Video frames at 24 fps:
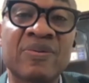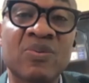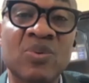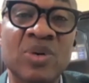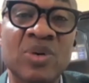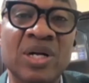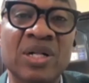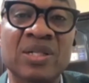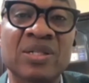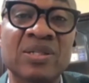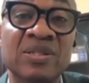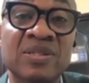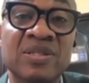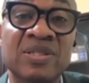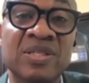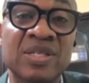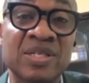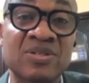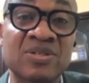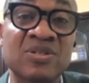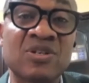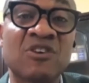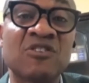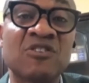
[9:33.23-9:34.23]
well,
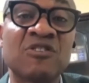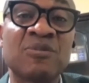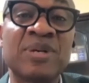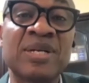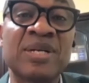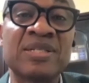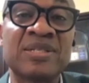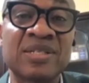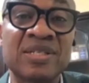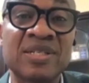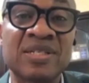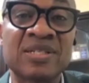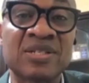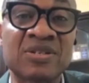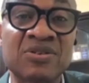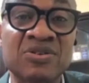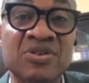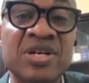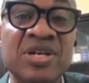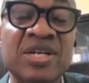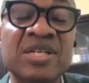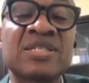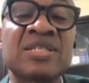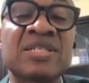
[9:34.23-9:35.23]
this government didn't
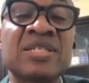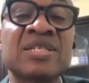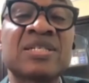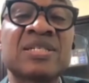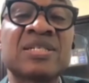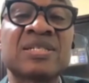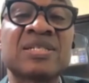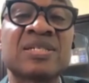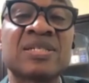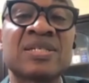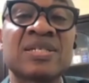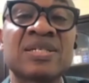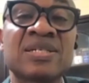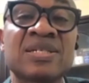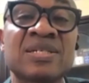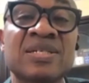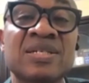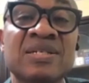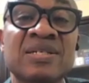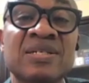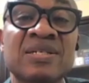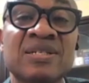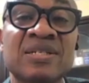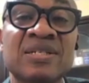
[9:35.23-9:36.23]
create it,
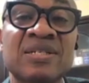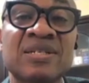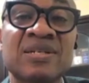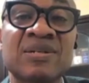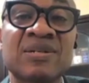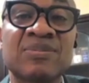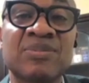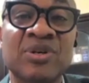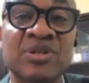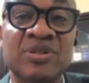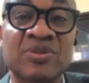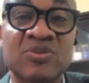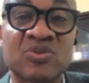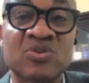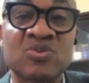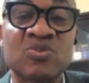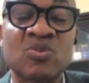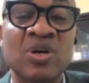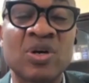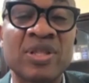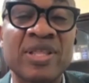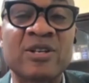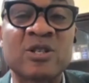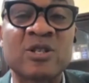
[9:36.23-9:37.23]
but
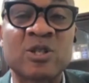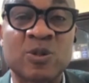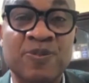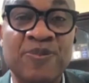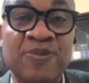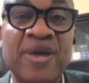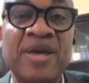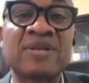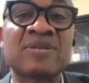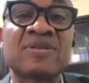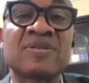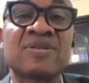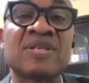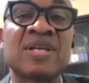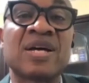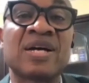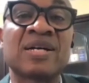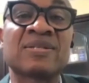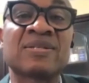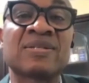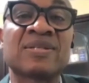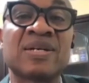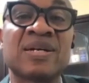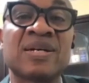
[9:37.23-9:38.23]
one expects
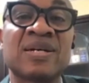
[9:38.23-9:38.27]
that,